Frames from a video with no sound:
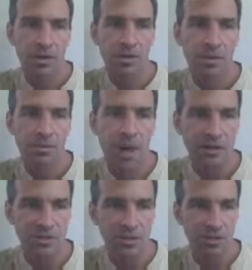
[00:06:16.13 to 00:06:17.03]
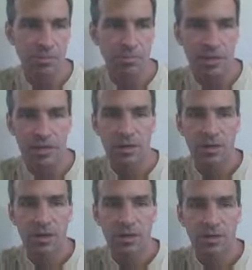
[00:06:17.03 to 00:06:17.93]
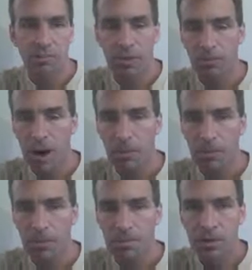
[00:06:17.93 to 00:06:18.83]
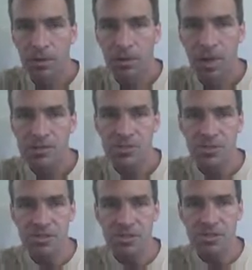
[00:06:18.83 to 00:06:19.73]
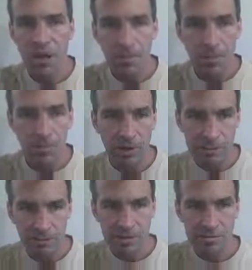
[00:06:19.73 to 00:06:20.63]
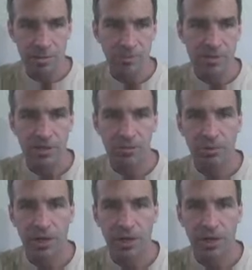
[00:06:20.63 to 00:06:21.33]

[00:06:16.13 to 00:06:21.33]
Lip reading: you can imagine there'd be a problem. And so this cell membrane, this plasma membrane, is going to